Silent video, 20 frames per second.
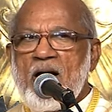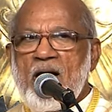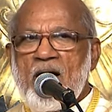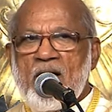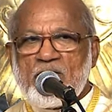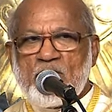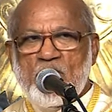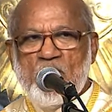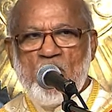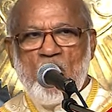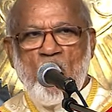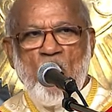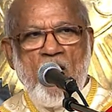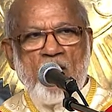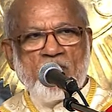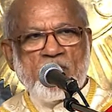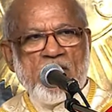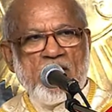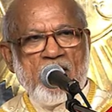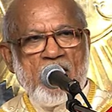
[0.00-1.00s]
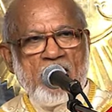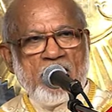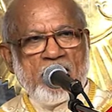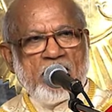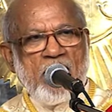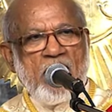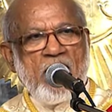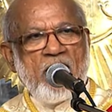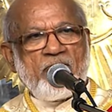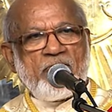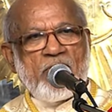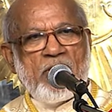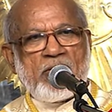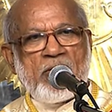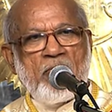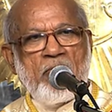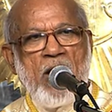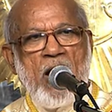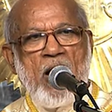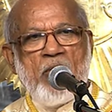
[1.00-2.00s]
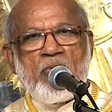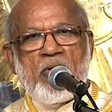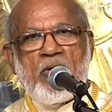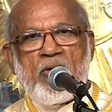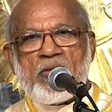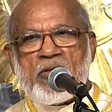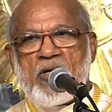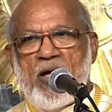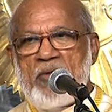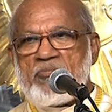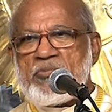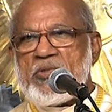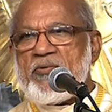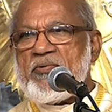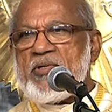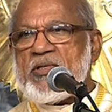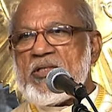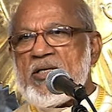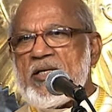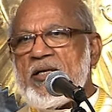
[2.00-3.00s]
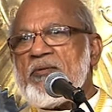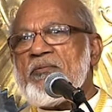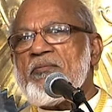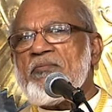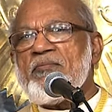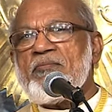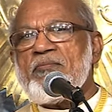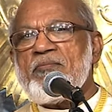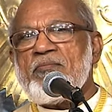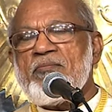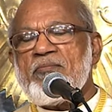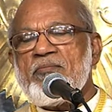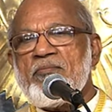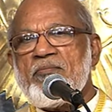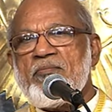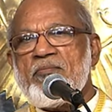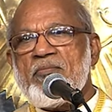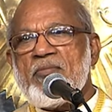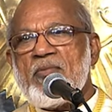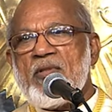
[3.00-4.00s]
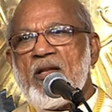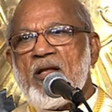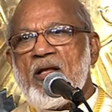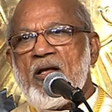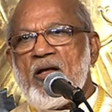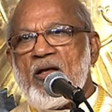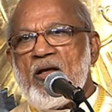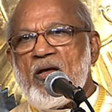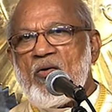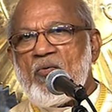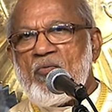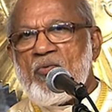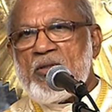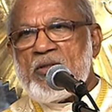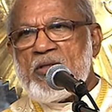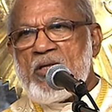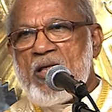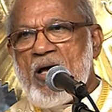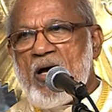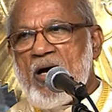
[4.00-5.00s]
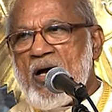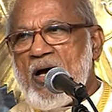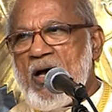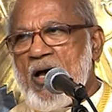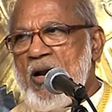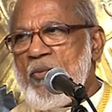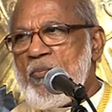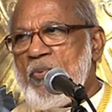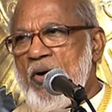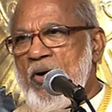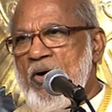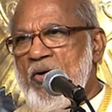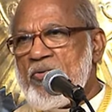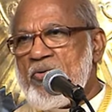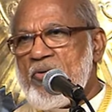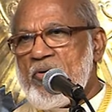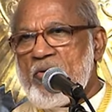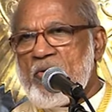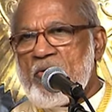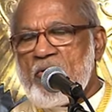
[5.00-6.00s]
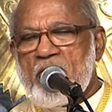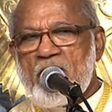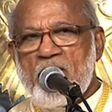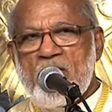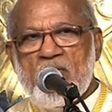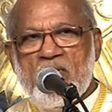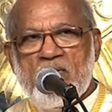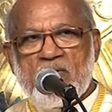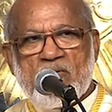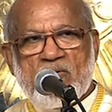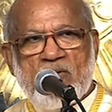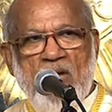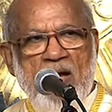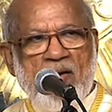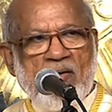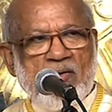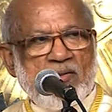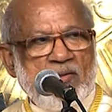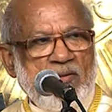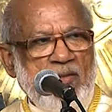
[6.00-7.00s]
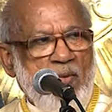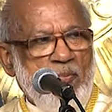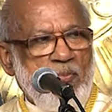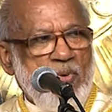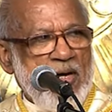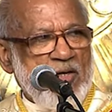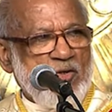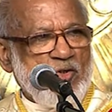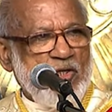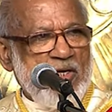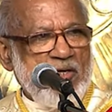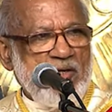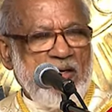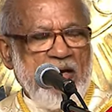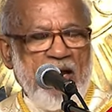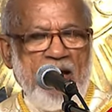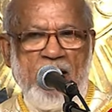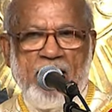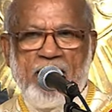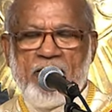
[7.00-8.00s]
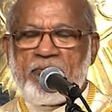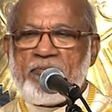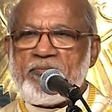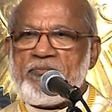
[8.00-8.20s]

As you know, after the return from the Babylon captivity, with the help of Cyrus the Persian king.